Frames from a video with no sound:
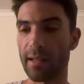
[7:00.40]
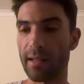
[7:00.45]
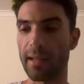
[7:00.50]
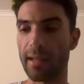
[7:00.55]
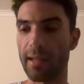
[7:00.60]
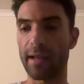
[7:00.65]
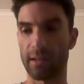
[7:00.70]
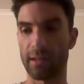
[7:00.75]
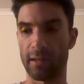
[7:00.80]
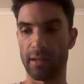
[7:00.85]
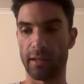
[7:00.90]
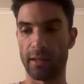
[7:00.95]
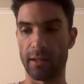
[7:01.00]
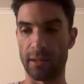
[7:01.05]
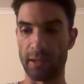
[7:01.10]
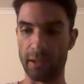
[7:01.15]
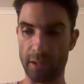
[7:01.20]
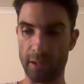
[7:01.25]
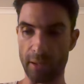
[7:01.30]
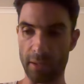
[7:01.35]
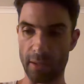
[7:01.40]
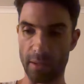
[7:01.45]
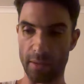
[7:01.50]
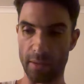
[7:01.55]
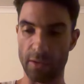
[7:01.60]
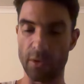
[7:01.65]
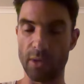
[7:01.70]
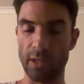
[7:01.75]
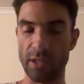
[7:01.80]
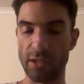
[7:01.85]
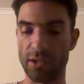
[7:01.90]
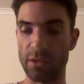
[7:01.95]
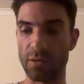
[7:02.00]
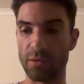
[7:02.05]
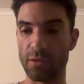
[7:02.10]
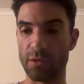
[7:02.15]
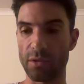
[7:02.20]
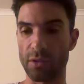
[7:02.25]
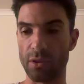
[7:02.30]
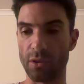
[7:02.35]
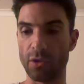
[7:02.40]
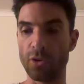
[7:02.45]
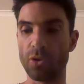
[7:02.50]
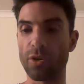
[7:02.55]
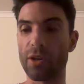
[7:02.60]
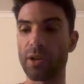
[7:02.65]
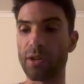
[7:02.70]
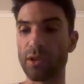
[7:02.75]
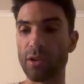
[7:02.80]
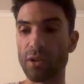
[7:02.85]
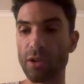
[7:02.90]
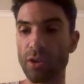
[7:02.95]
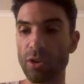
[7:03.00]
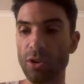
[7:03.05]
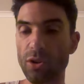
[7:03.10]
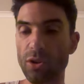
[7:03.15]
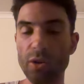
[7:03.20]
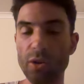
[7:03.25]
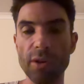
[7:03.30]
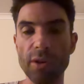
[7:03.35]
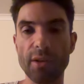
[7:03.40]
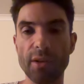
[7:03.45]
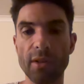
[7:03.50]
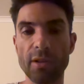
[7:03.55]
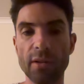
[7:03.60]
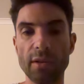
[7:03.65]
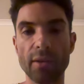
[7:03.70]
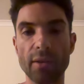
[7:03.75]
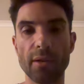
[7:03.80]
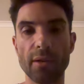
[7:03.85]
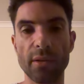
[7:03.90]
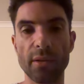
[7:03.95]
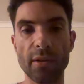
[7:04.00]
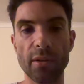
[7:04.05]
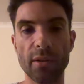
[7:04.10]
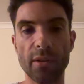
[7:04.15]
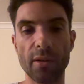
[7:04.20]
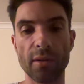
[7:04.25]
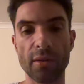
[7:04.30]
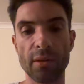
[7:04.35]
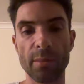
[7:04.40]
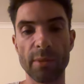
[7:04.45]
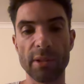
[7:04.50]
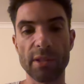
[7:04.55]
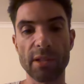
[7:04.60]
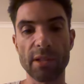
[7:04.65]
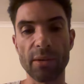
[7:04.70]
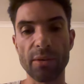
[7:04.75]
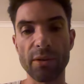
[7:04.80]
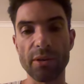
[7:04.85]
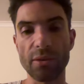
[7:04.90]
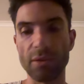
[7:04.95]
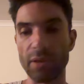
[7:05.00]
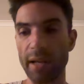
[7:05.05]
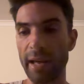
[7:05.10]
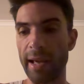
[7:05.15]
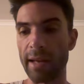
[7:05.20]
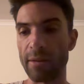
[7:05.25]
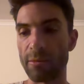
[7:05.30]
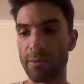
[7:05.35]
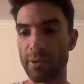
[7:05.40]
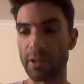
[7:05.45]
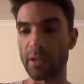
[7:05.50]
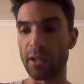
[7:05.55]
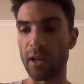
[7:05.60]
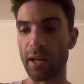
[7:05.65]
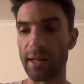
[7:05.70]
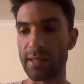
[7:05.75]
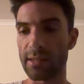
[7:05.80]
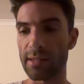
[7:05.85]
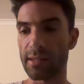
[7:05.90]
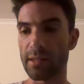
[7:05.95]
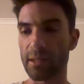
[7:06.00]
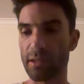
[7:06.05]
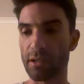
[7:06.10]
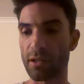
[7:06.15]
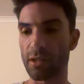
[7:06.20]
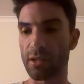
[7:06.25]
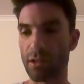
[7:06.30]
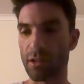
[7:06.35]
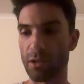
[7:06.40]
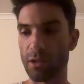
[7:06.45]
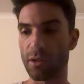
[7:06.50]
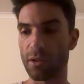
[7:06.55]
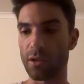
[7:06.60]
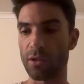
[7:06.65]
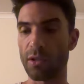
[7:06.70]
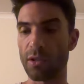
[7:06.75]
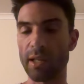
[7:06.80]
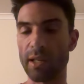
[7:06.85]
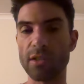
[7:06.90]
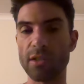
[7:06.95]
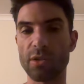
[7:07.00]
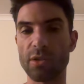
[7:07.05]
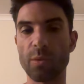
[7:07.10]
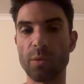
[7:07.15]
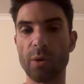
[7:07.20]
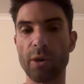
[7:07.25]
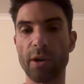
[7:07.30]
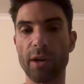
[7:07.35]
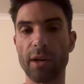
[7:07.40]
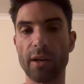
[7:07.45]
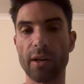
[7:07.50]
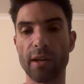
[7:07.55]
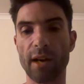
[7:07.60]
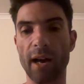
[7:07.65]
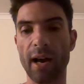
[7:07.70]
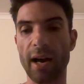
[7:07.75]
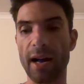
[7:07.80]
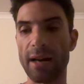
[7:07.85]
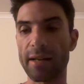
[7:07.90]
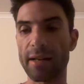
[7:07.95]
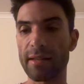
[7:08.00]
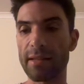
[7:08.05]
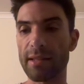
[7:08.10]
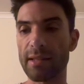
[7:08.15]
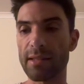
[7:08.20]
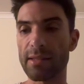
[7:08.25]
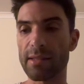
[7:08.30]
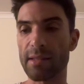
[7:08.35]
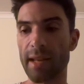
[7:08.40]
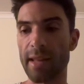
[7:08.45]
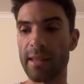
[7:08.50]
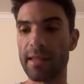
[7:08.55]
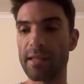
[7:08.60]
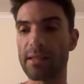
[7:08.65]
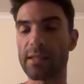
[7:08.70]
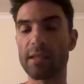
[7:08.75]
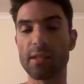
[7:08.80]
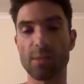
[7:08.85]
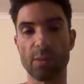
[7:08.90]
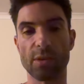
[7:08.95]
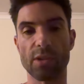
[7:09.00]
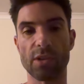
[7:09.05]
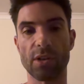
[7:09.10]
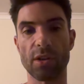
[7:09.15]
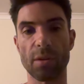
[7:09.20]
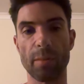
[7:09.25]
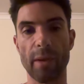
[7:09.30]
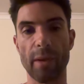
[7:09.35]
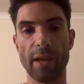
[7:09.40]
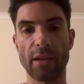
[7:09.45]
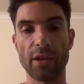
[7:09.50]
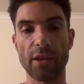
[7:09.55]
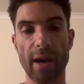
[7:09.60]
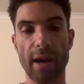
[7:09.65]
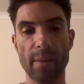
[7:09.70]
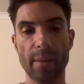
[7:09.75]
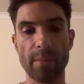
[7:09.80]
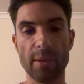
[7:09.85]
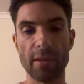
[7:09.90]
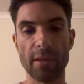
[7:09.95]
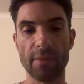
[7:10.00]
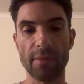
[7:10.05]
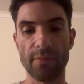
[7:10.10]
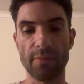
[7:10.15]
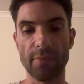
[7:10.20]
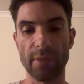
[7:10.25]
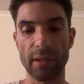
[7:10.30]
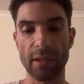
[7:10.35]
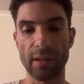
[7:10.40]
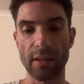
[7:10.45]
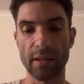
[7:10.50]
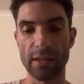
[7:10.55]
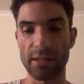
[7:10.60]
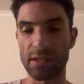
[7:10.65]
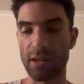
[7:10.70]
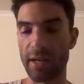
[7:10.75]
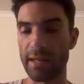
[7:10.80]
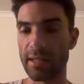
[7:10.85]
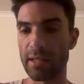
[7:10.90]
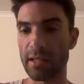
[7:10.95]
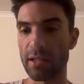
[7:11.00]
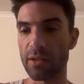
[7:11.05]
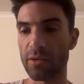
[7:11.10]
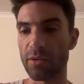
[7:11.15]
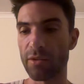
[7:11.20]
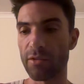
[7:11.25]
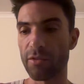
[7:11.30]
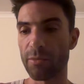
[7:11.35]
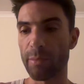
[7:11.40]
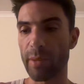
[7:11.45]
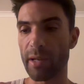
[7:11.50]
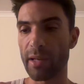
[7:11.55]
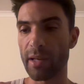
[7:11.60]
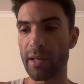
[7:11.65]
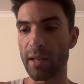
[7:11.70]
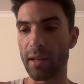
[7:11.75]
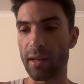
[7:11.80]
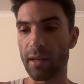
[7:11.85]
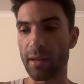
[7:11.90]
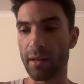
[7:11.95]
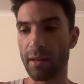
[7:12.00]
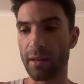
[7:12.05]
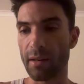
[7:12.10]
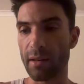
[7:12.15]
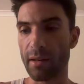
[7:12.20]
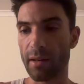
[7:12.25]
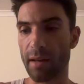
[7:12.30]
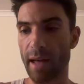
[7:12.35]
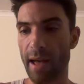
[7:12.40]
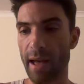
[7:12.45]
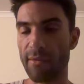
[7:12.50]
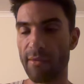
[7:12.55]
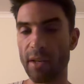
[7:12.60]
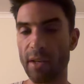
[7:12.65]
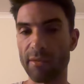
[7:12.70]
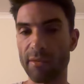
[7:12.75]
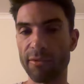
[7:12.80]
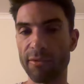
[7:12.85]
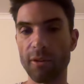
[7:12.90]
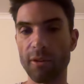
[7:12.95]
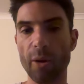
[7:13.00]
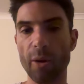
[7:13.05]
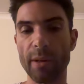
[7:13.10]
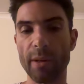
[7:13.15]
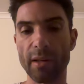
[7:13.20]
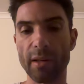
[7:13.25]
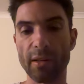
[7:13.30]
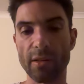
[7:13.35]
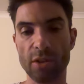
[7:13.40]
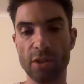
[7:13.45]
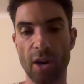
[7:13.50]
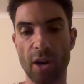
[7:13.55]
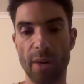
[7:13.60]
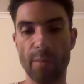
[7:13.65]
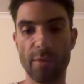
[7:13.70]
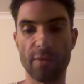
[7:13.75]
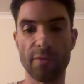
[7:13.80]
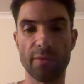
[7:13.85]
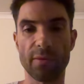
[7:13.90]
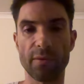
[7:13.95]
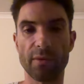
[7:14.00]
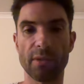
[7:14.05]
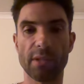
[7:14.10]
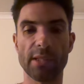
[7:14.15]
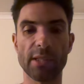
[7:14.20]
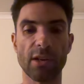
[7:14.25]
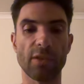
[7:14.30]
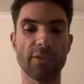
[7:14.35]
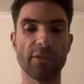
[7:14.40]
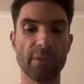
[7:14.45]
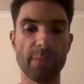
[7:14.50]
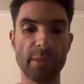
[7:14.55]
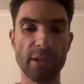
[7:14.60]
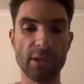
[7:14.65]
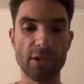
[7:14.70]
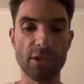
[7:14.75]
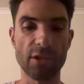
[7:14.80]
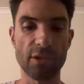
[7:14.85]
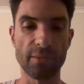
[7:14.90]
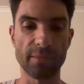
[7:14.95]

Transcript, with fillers: that you need to look at look at the material and realize that you need to work hard at this and this is what's going to make you happy. This idea of being having a flowing type of self-image